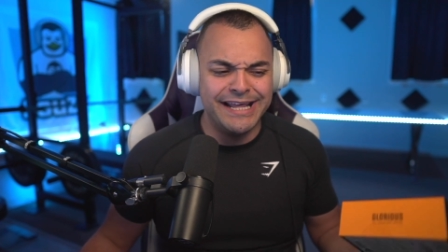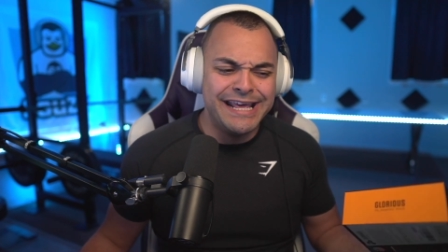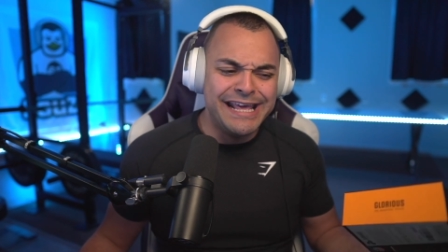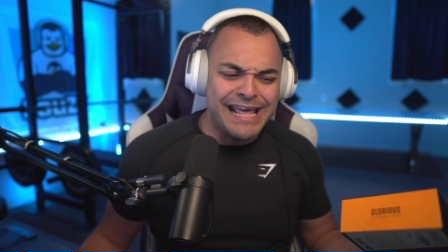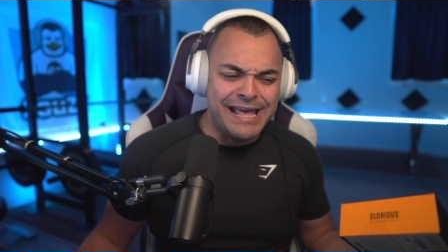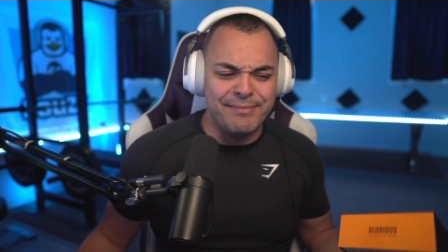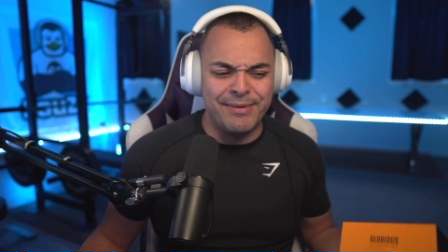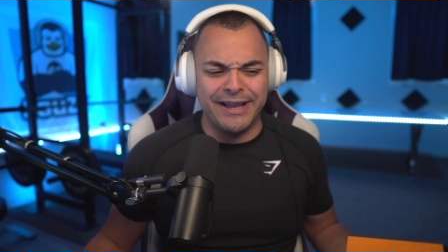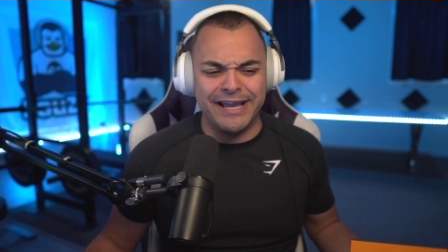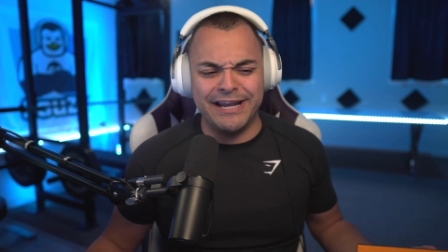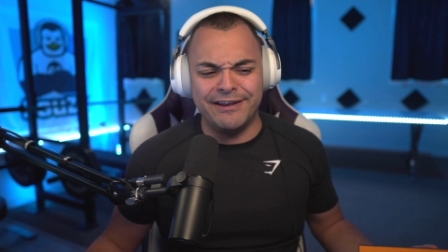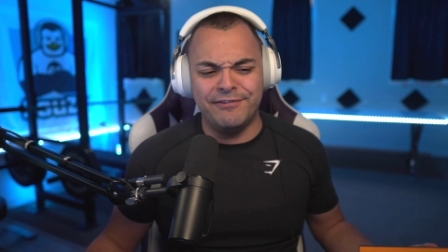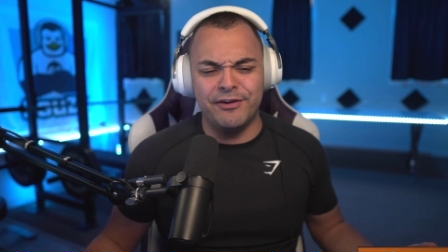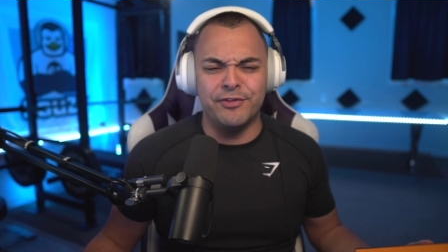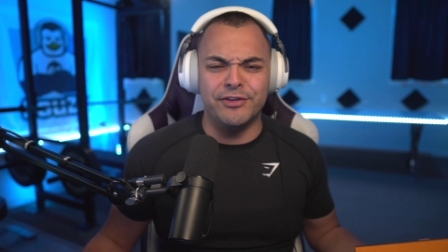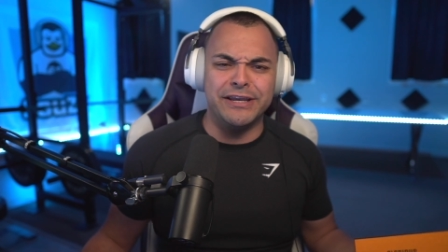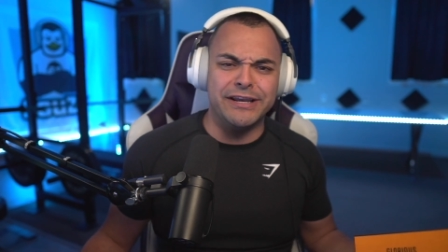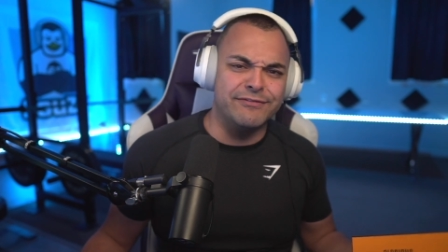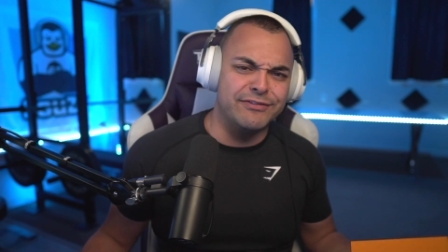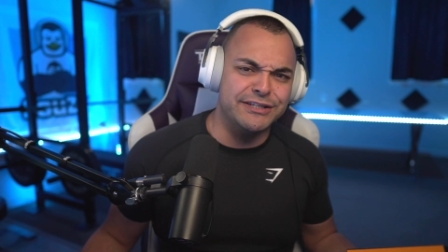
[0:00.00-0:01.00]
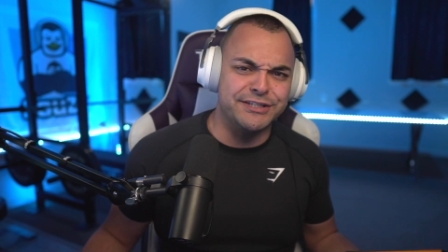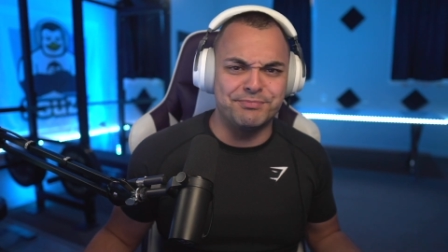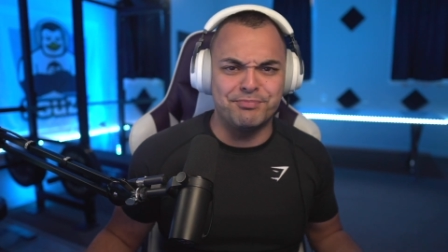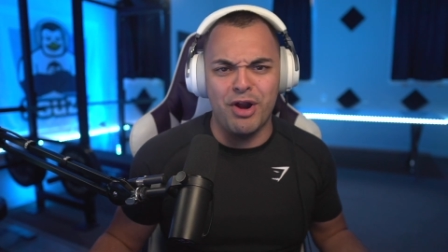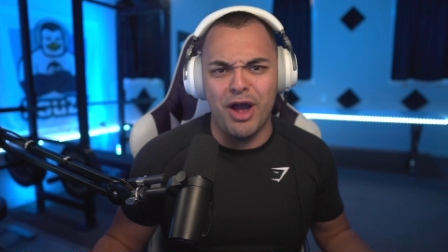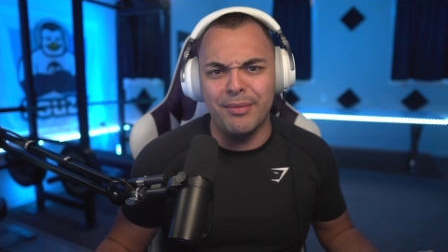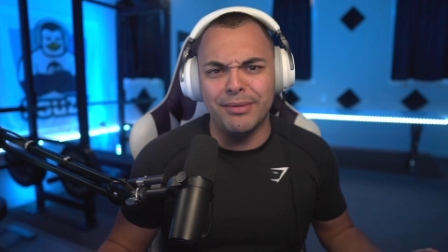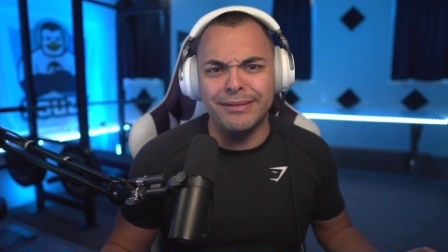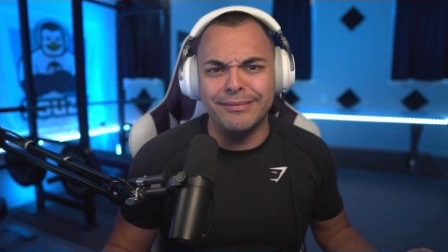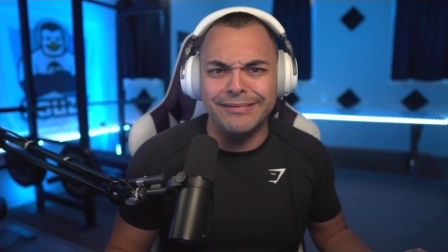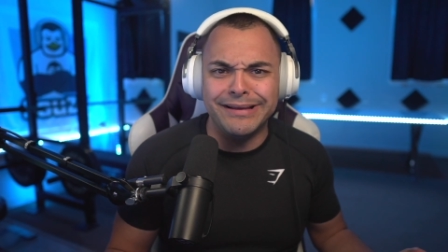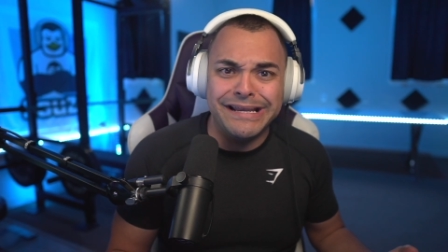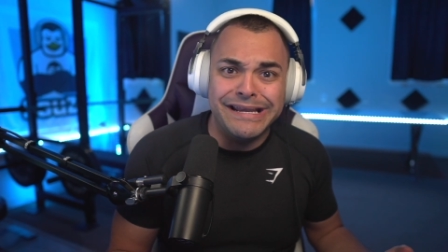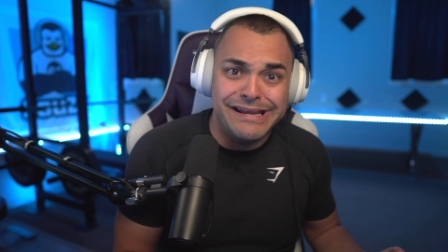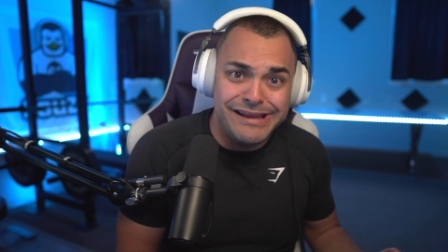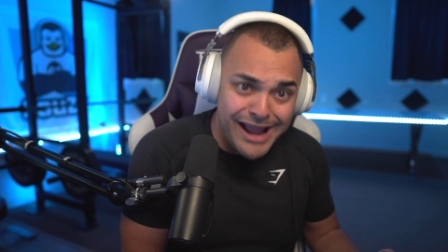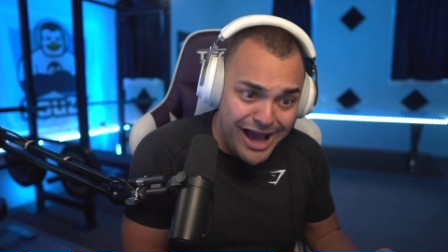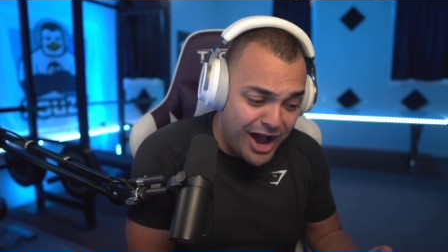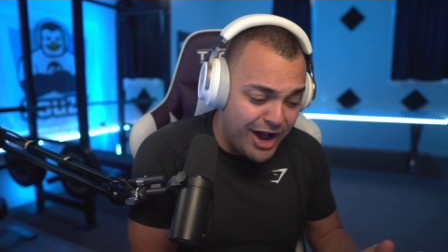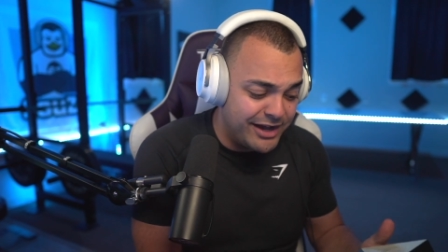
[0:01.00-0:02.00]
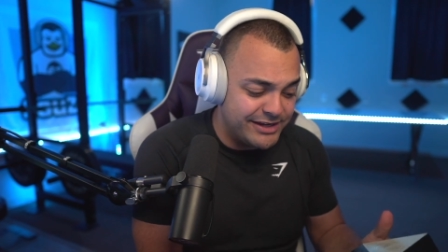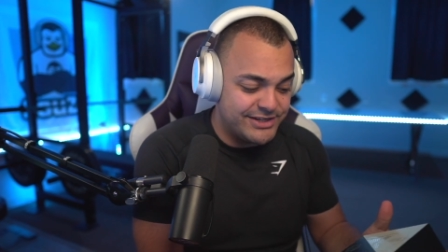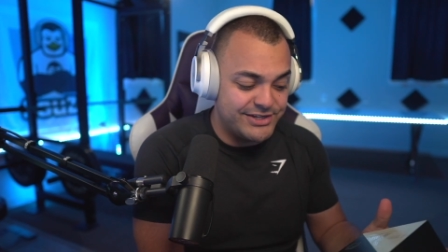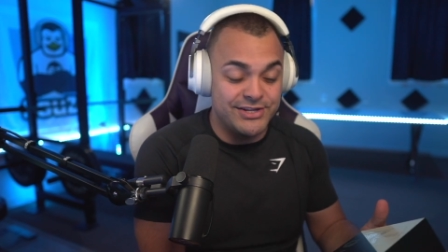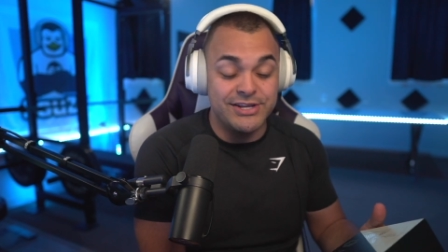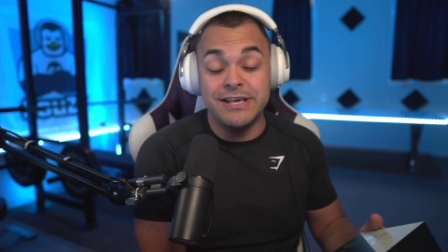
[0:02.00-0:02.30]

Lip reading: Am I going to feel the difference? Probably not.